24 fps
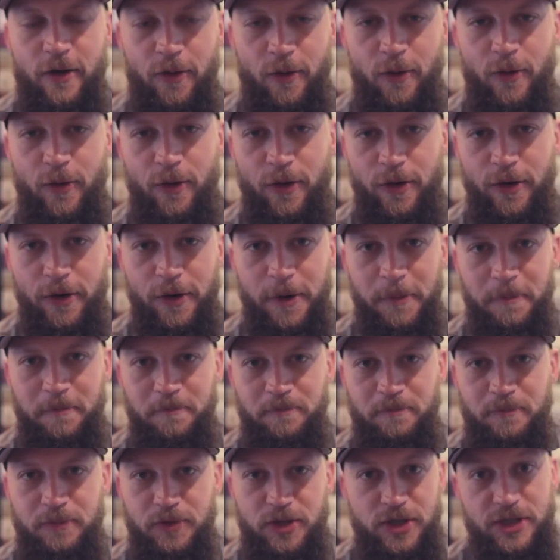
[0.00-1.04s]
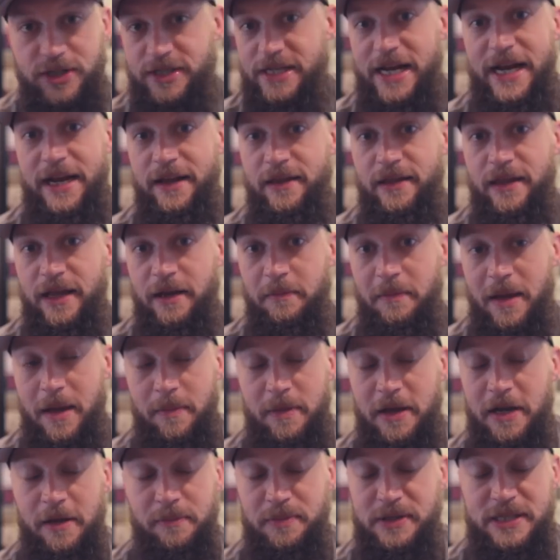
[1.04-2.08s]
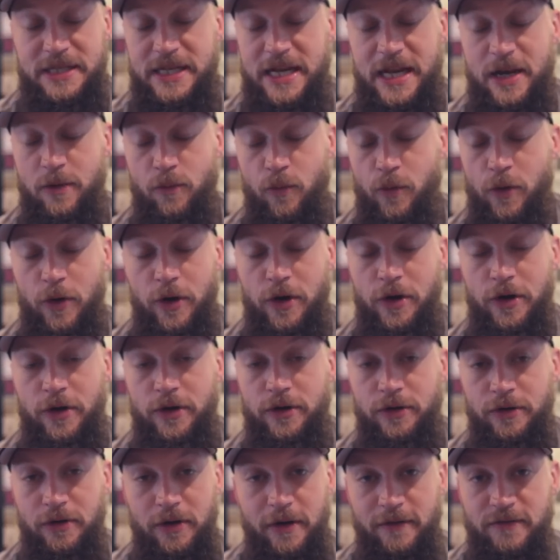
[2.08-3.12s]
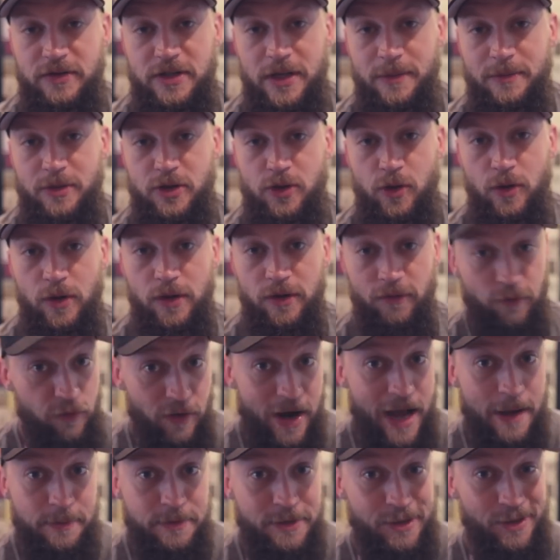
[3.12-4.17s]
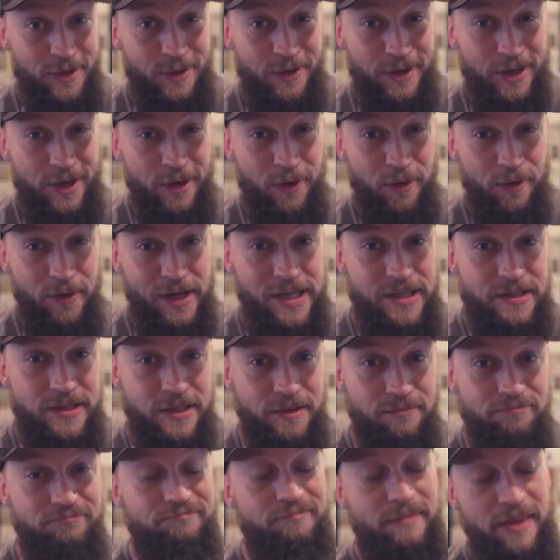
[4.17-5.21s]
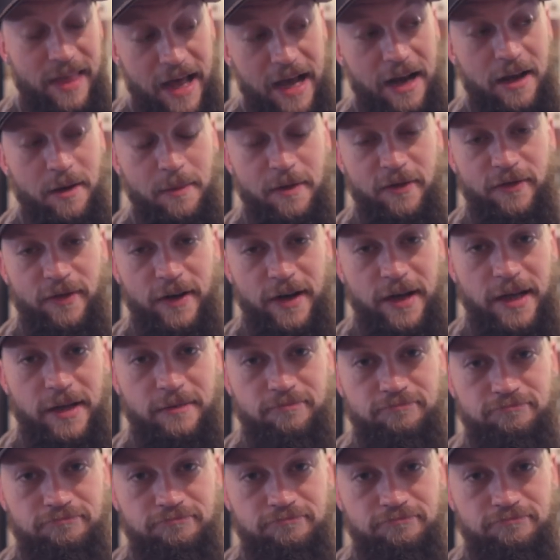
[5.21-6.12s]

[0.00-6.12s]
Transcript: or just anything, maybe an obscene word of some sort for absolutely no reason. That could be funny.